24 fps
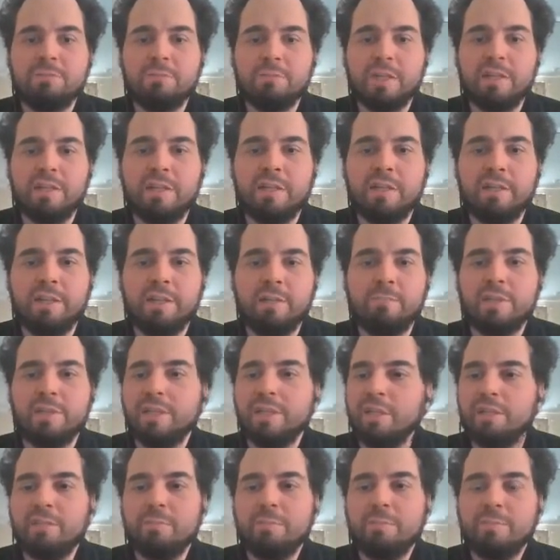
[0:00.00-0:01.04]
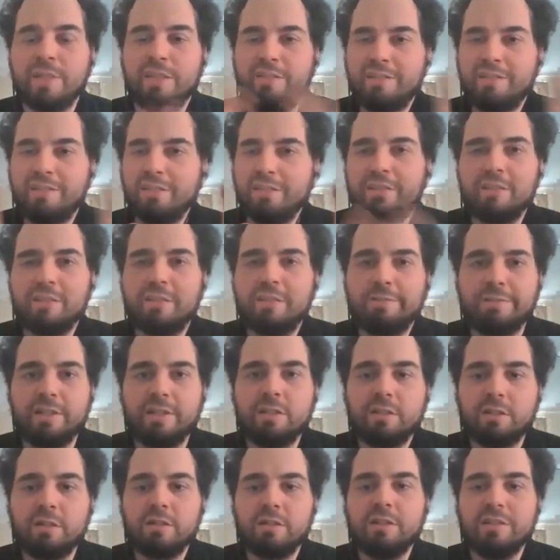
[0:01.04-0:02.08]
will enable that, but it's a
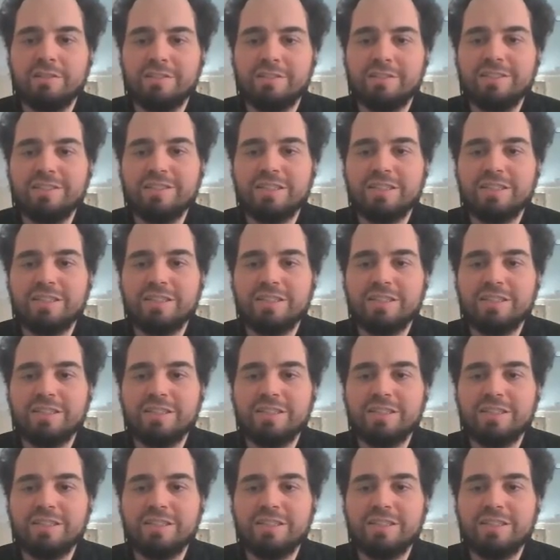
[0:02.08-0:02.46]
different talk.